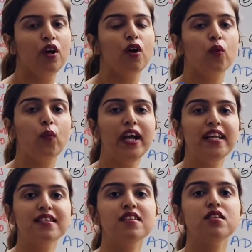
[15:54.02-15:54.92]
Where
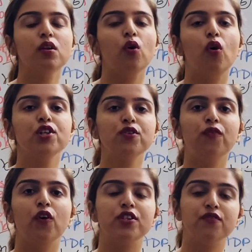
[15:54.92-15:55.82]
is this lost
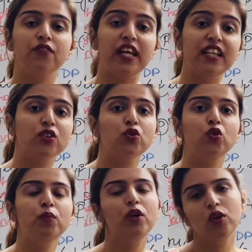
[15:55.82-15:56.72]
phosphate
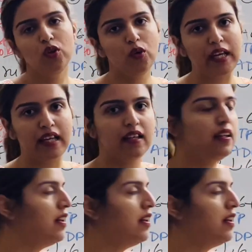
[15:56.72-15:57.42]
group going?